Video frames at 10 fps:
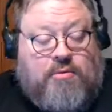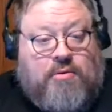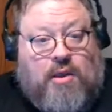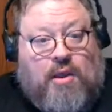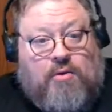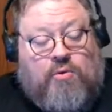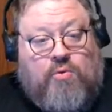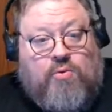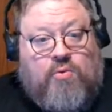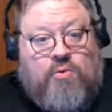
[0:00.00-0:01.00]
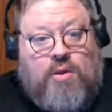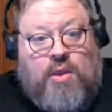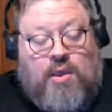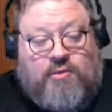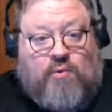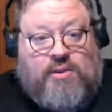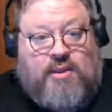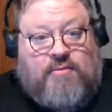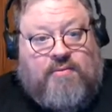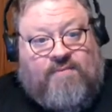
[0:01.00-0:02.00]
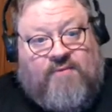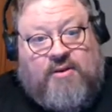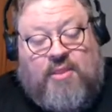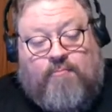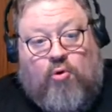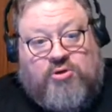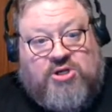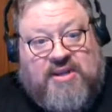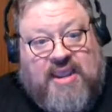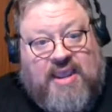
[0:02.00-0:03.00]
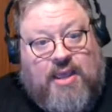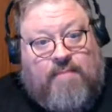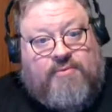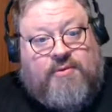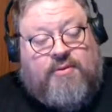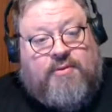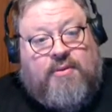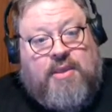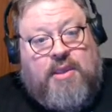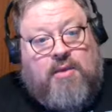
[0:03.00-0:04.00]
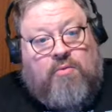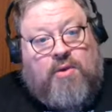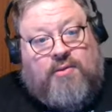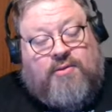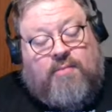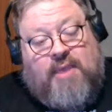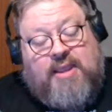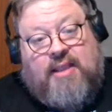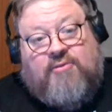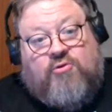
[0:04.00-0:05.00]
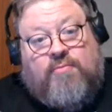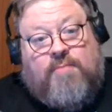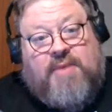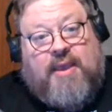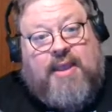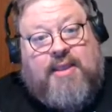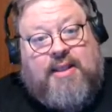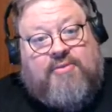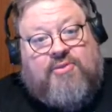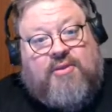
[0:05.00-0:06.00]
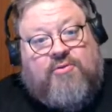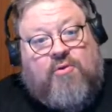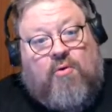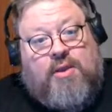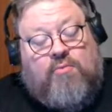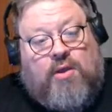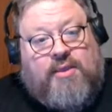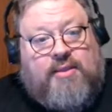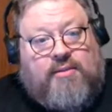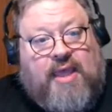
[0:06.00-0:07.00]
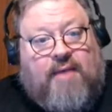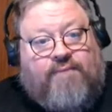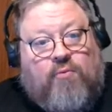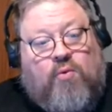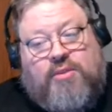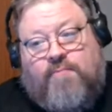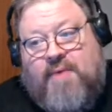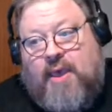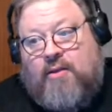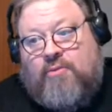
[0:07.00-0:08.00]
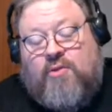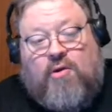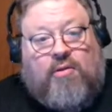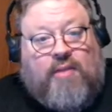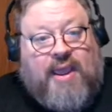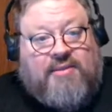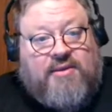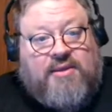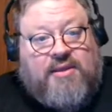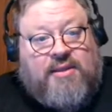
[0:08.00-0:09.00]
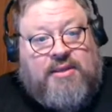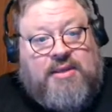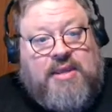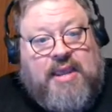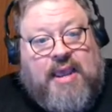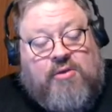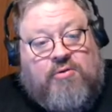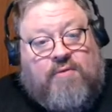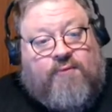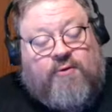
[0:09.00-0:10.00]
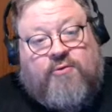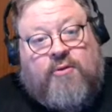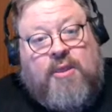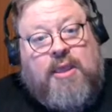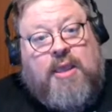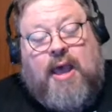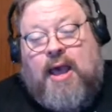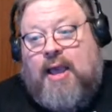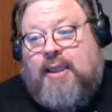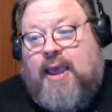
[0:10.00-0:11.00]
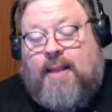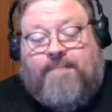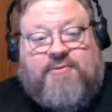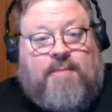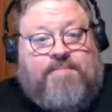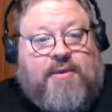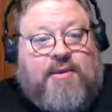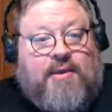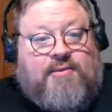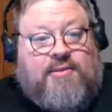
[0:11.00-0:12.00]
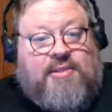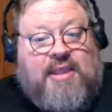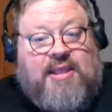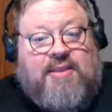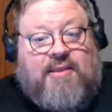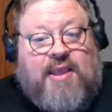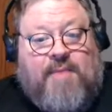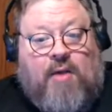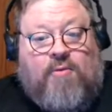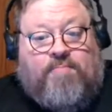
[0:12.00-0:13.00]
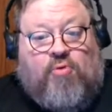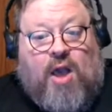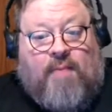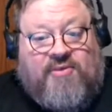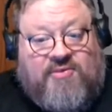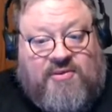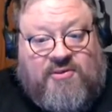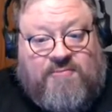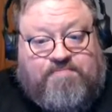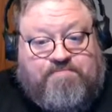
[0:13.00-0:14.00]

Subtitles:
who is the one that invented the motion cams and was the main instrument behind getting things going. Well, he left, went to Battlestar Galactica at Universal, got upset because they didn't come up with promises.